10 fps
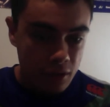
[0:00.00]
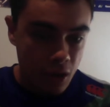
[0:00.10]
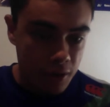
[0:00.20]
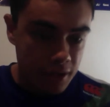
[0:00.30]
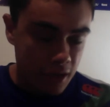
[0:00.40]

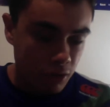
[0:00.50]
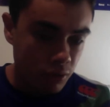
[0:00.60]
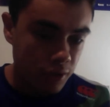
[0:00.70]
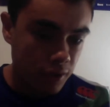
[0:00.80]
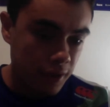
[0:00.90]
Kodi at
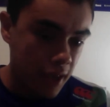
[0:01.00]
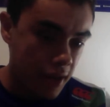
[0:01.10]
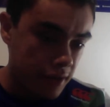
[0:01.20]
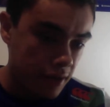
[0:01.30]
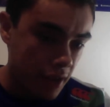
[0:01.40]
hooker
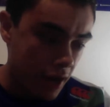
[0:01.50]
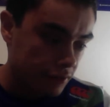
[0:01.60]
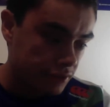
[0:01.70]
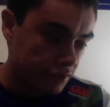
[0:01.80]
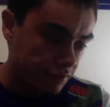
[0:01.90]
and
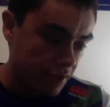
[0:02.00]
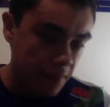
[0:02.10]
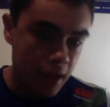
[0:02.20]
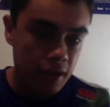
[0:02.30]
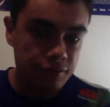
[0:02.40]
Harris-Tavita
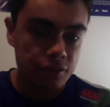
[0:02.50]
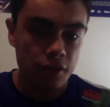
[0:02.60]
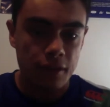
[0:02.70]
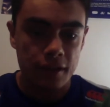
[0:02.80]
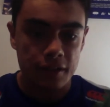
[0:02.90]
in the halves
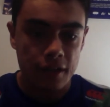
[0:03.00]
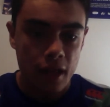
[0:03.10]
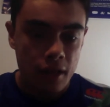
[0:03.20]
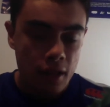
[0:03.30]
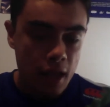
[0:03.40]
like that, and
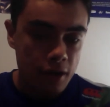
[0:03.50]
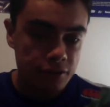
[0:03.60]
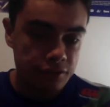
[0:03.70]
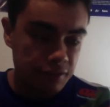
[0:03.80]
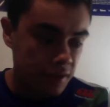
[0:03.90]

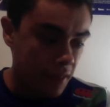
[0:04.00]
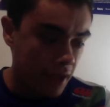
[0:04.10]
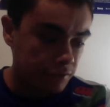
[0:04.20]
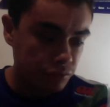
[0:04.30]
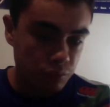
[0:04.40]
Harris-Tavita in the
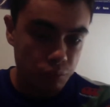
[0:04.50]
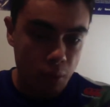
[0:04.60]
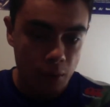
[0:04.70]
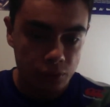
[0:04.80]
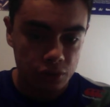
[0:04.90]
halves with
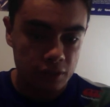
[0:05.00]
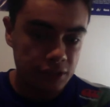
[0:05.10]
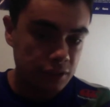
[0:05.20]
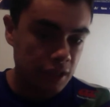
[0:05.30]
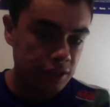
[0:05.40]
Walsh.
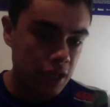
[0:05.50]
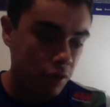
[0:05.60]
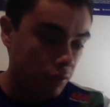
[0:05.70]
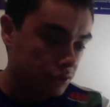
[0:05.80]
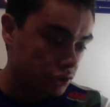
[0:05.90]
That's
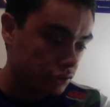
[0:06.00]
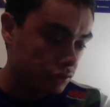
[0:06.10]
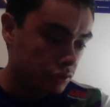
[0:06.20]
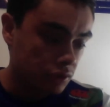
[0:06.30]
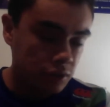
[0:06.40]
how I should
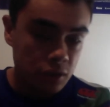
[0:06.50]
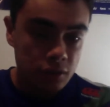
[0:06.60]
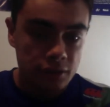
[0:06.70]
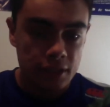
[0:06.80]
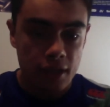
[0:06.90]

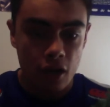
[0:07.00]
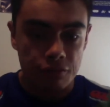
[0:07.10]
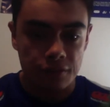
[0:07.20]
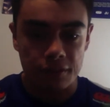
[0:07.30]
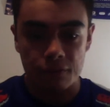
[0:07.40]
see. I
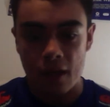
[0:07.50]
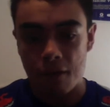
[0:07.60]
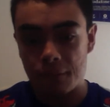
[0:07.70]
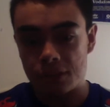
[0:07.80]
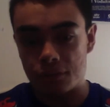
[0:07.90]
think
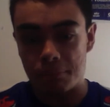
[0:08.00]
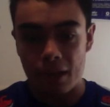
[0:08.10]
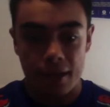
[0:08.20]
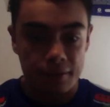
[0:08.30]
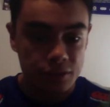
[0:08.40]
how we should
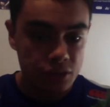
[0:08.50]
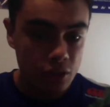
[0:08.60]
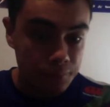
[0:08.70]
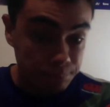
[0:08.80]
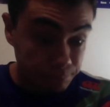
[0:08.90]
play it.
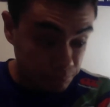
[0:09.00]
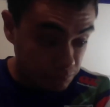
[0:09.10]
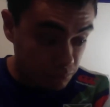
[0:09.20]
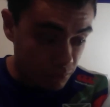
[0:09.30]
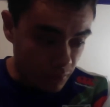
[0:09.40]
So,
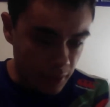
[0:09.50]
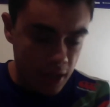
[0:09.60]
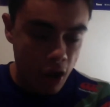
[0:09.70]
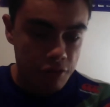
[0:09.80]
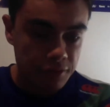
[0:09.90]

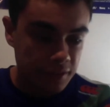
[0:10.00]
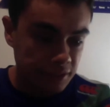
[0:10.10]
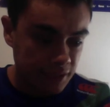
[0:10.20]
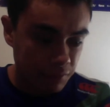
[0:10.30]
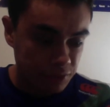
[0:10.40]
yeah, I think
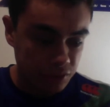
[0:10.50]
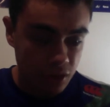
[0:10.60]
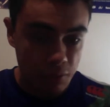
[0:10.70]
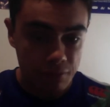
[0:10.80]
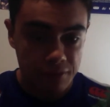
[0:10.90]
that's how we should
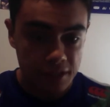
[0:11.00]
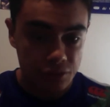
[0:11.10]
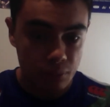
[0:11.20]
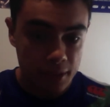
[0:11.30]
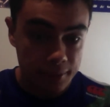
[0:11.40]
go with
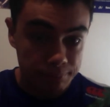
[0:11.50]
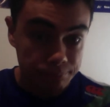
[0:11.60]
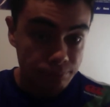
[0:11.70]
next week.